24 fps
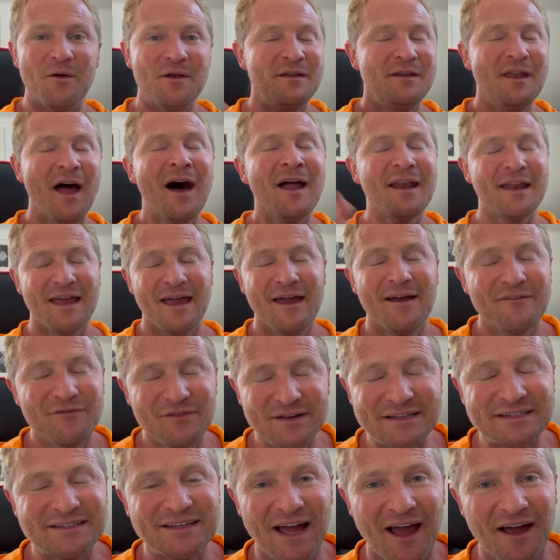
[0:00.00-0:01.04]
not every
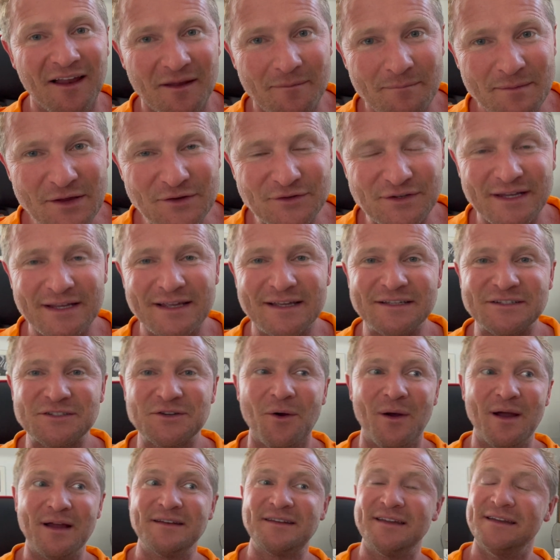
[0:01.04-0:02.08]
style of music is
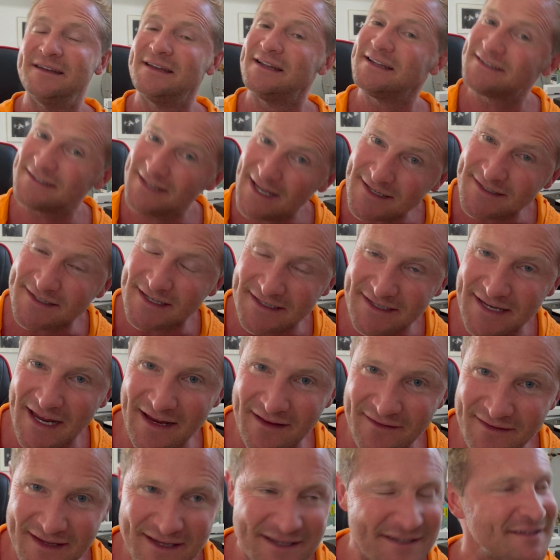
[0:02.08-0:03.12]
going to
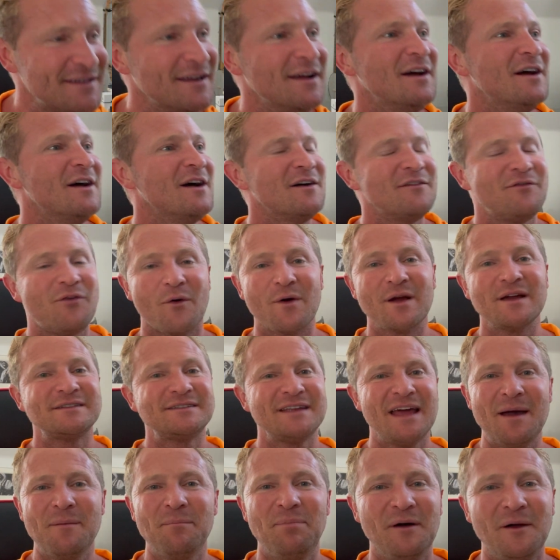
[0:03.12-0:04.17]
necessitate this. For
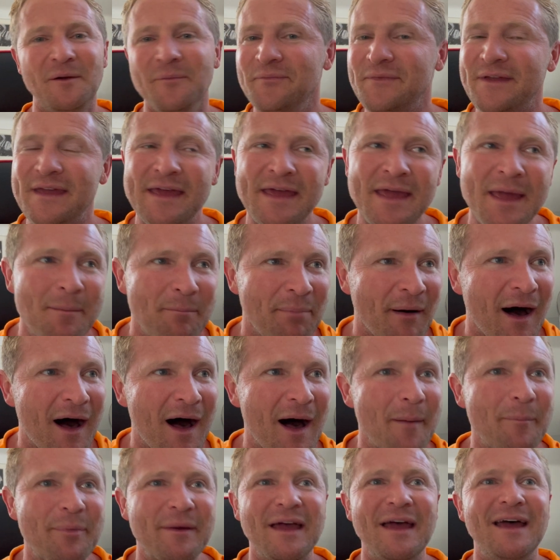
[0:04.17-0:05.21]
example, hip
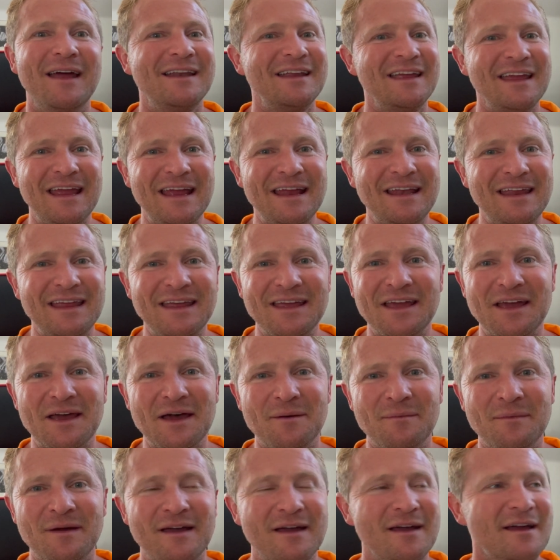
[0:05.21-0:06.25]
hop and
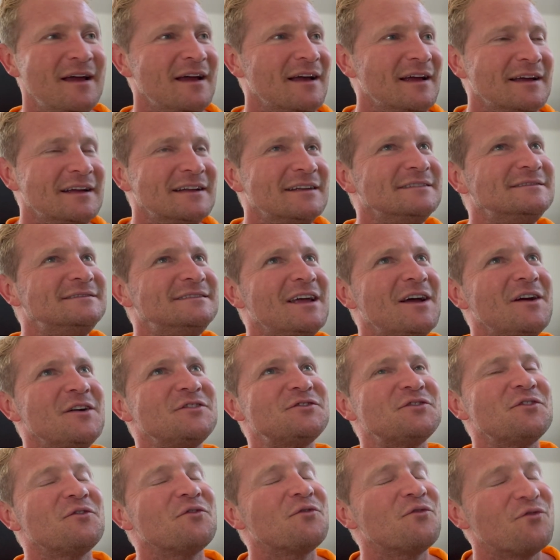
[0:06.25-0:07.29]
EDM,
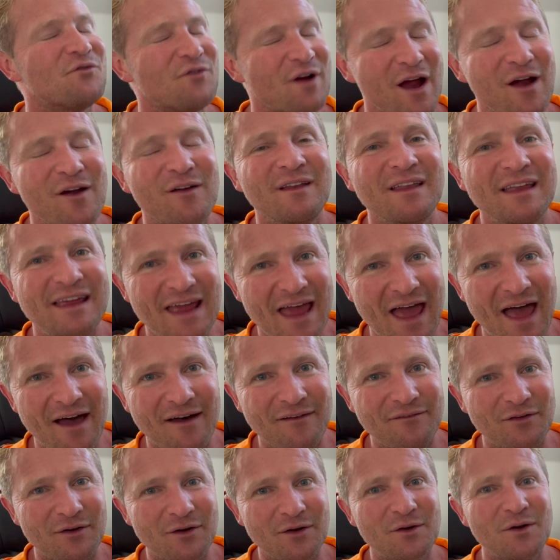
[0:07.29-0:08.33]
there's rarely
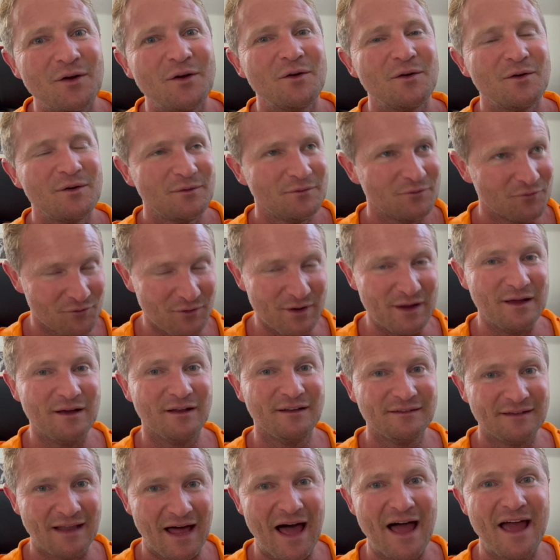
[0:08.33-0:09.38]
ever
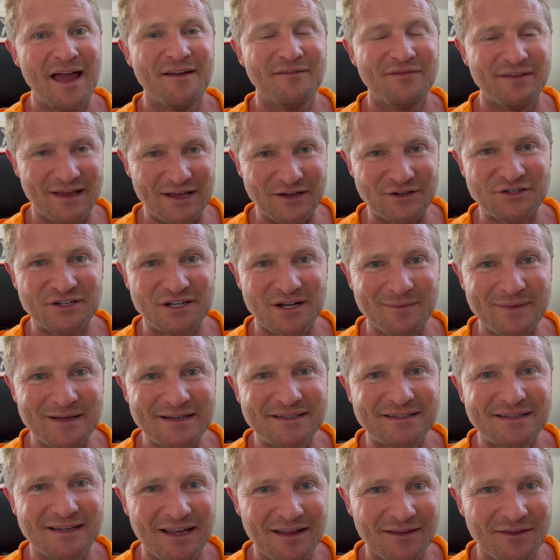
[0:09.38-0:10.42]
real live
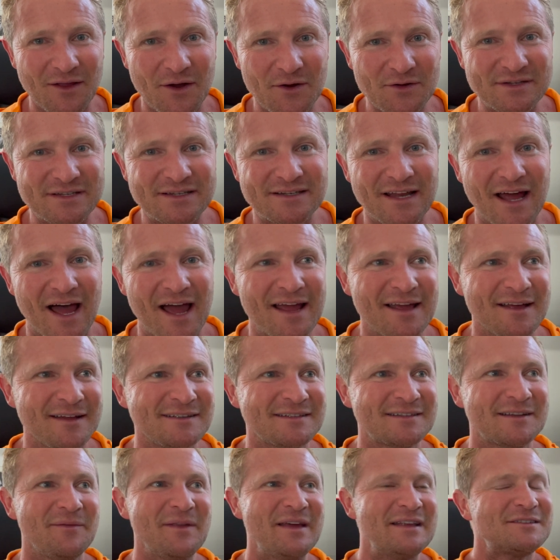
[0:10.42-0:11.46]
instruments in those
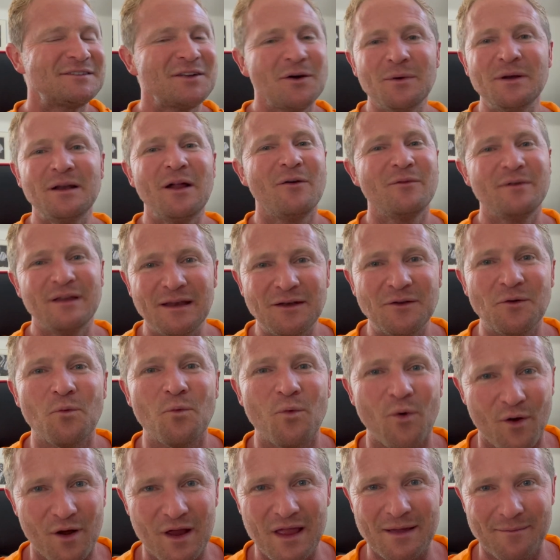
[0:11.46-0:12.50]
styles, and so we don't need to
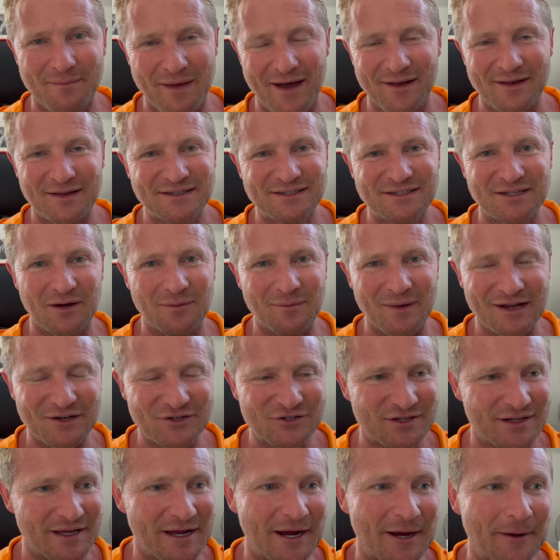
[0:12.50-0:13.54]
worry about it so
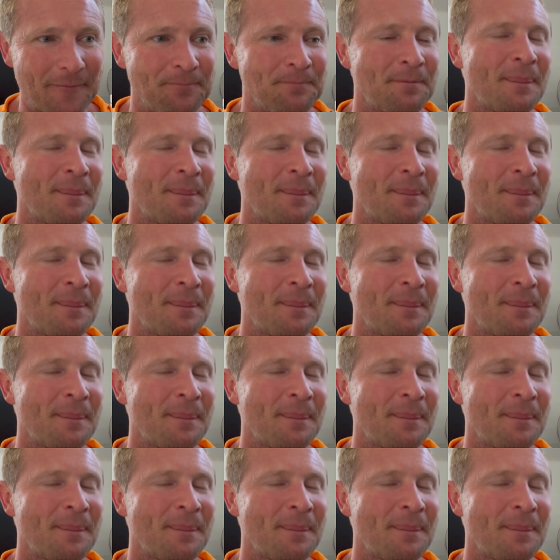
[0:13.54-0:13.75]
much there.